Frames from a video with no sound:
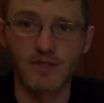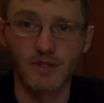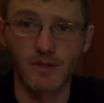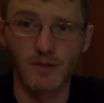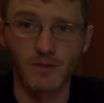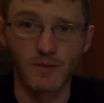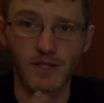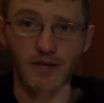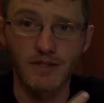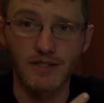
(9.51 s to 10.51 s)
So
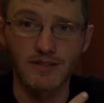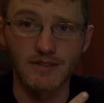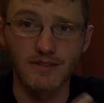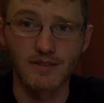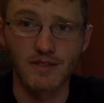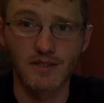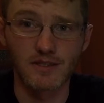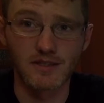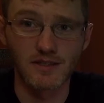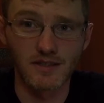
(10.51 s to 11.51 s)
here it is,
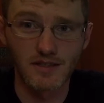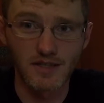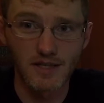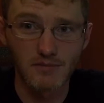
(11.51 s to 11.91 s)
the